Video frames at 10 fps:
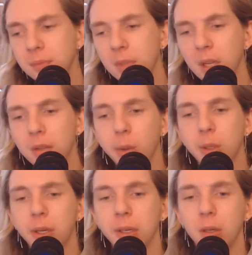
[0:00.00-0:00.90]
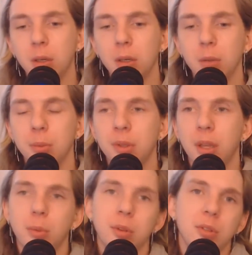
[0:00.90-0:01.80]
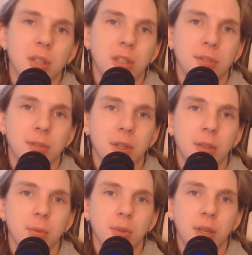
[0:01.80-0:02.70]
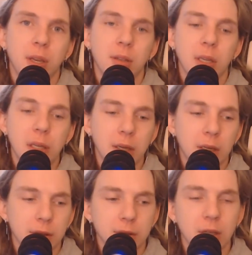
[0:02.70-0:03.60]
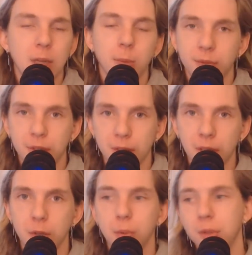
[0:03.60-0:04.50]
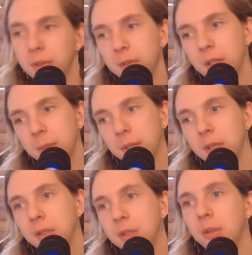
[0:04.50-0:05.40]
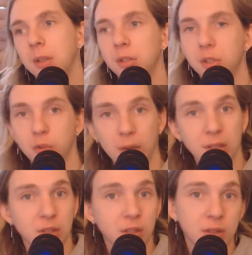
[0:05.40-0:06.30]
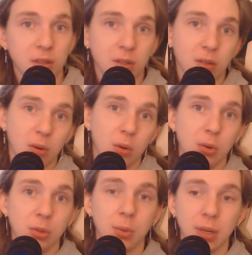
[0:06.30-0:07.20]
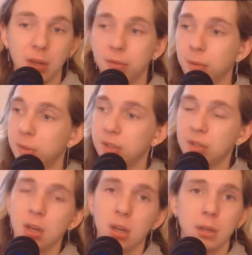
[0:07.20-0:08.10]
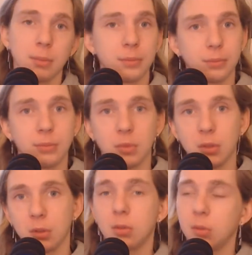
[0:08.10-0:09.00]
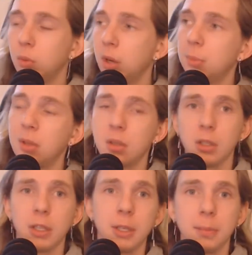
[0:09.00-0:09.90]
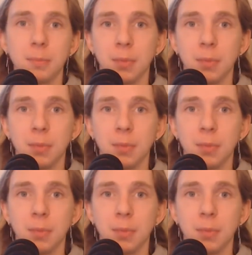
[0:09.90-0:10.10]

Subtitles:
they were like, they weren't satisfied with how the in-house team of Nintendo were developing it, so they scratched it all the way from the start, wiped it clean,